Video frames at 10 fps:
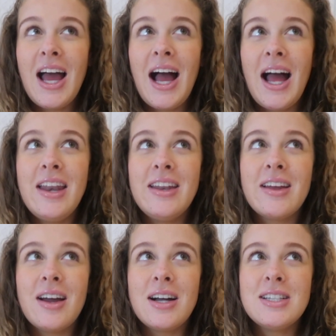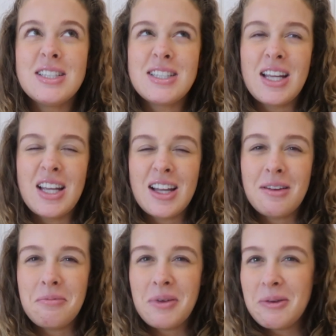and I just
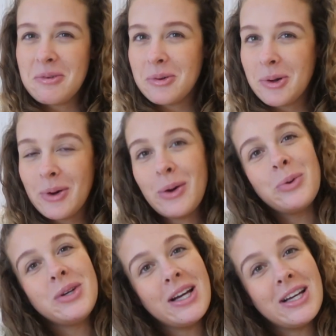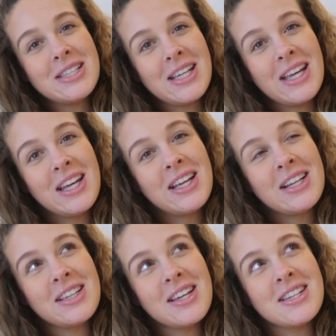think people who are called Darcy,
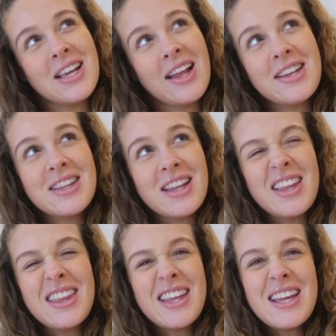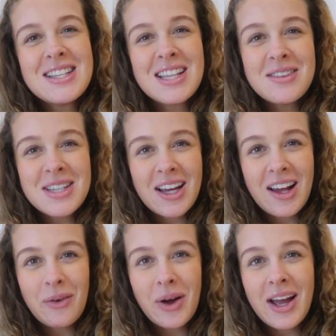I think it sounds
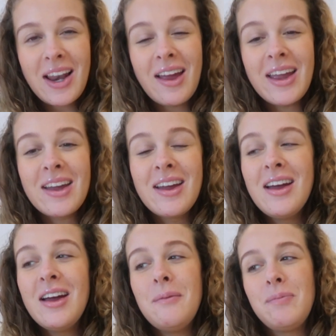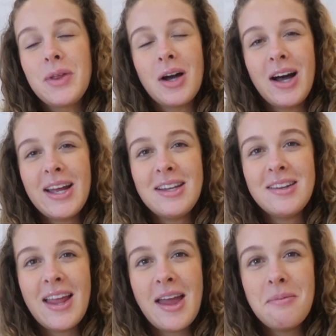like quite a
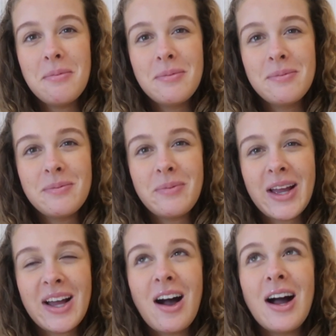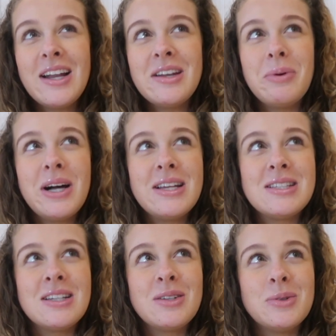kind name, like a kind
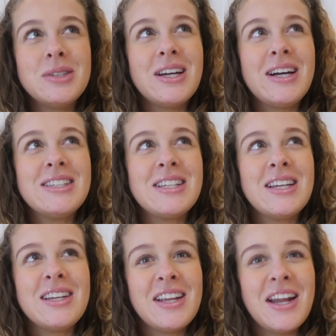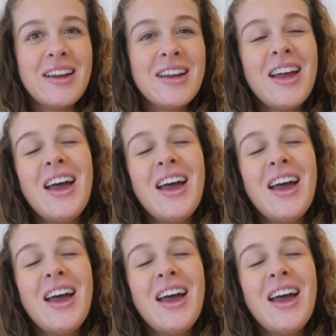person called Darcy, you know.